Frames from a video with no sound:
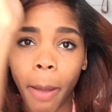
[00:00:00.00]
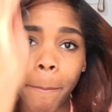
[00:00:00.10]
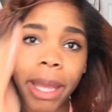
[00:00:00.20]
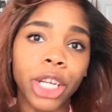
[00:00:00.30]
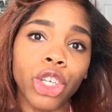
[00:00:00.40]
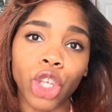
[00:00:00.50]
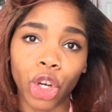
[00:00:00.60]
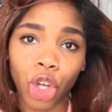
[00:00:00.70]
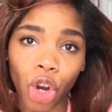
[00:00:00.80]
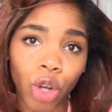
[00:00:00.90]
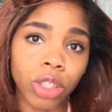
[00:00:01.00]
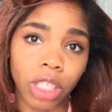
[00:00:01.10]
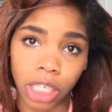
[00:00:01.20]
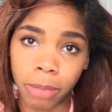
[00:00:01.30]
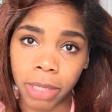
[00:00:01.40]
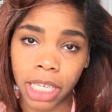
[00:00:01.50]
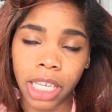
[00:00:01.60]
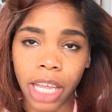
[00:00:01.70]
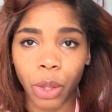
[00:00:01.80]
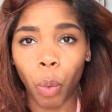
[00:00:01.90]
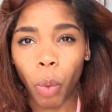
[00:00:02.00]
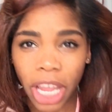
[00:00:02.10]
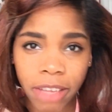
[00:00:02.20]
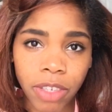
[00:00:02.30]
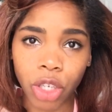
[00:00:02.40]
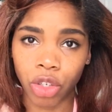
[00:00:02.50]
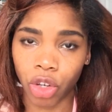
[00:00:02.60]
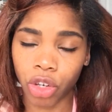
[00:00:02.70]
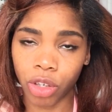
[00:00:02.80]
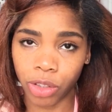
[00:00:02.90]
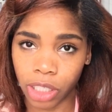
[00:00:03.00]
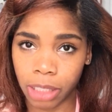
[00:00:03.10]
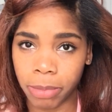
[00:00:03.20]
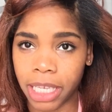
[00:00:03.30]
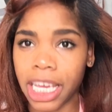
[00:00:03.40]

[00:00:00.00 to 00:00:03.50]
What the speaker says: bigger your curls are going to be and the wavier your curls are going to be.